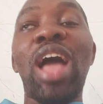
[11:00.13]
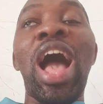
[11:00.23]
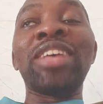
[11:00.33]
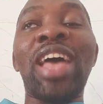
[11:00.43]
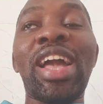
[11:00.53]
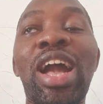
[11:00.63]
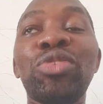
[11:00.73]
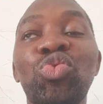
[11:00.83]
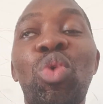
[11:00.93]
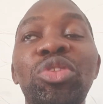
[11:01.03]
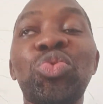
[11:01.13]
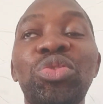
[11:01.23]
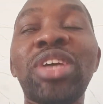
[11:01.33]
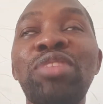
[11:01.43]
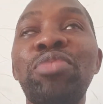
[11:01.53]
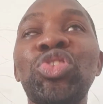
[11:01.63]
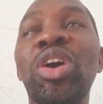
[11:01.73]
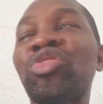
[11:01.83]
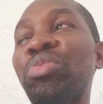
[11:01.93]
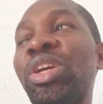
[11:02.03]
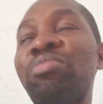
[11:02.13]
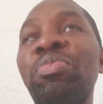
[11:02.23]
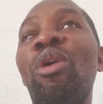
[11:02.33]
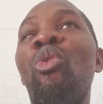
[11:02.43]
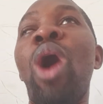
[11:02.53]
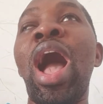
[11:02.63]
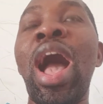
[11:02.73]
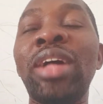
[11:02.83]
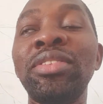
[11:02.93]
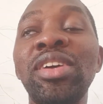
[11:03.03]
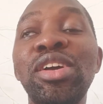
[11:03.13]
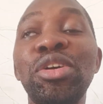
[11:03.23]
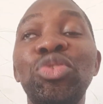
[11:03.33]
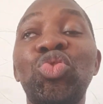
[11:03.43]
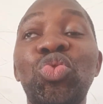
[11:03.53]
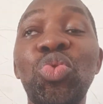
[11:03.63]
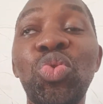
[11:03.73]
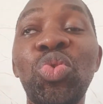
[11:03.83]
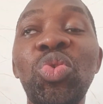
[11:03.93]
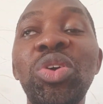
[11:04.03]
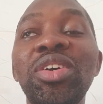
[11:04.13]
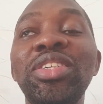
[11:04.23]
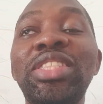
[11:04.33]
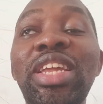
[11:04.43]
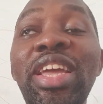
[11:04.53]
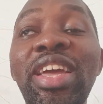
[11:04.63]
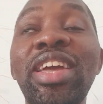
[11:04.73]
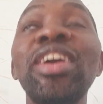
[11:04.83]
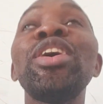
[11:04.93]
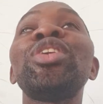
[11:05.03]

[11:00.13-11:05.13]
As I count 1 to 10, make sure you have submitted paper. 1, 2, 3.